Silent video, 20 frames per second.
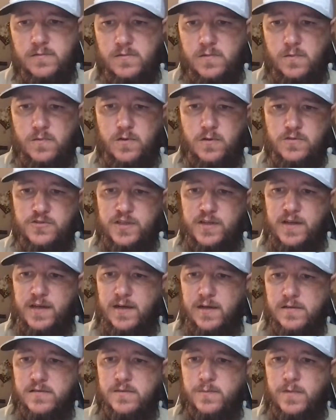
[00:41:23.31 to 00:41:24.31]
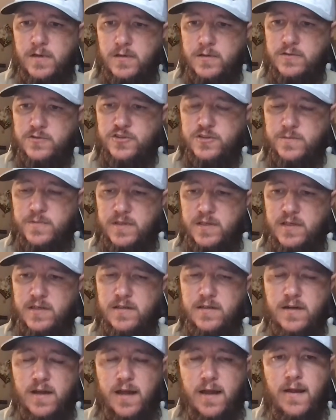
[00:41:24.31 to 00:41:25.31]
We're going to try that out tomorrow. Should be
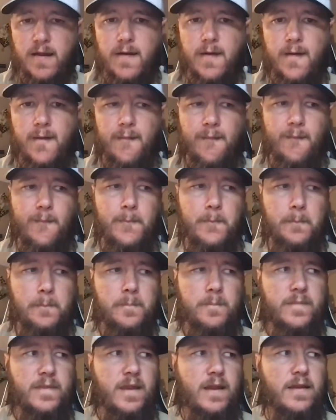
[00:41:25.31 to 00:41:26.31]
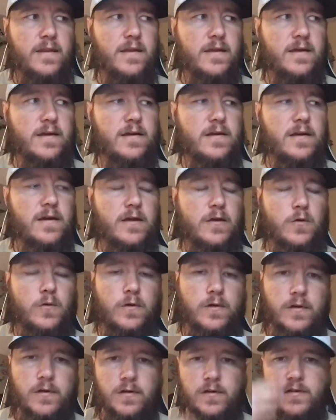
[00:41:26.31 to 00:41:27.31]
here. And then I
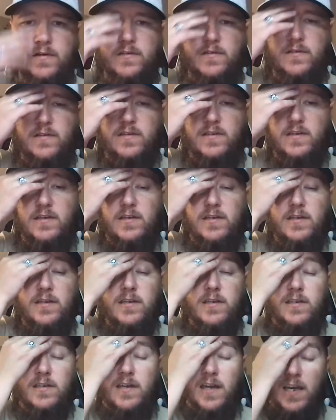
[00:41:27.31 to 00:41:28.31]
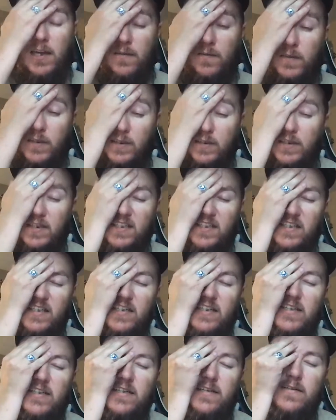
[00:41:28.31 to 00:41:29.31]
ordered the
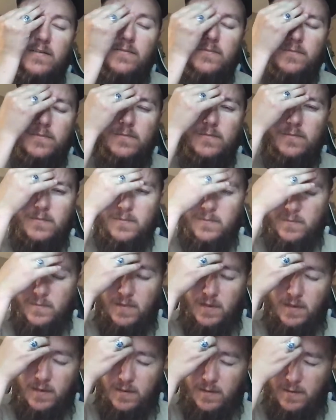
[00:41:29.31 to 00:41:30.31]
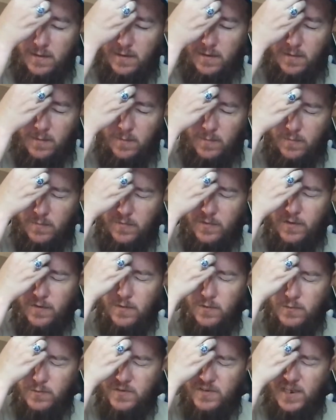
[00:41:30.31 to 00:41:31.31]
KVD, the
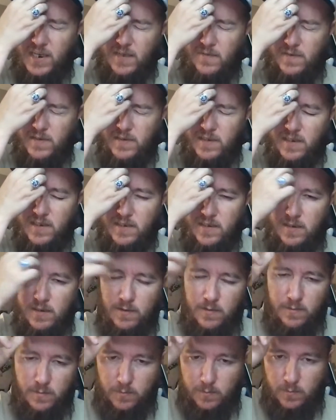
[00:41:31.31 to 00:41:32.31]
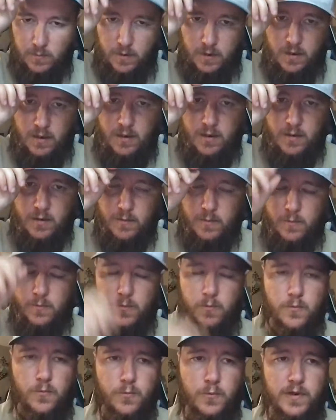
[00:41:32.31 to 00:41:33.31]
Lose KVD
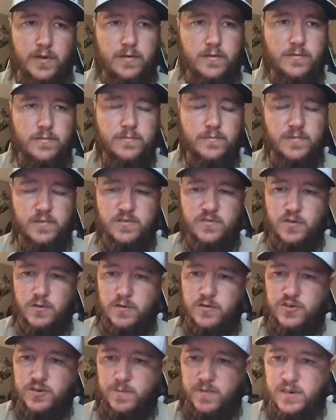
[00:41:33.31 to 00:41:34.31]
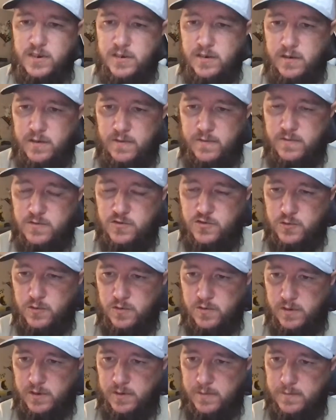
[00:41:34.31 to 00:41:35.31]
reel. So it should be here
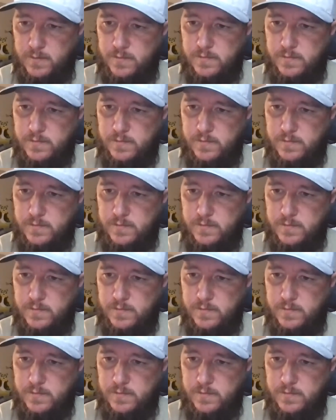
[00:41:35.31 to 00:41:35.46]
shortly.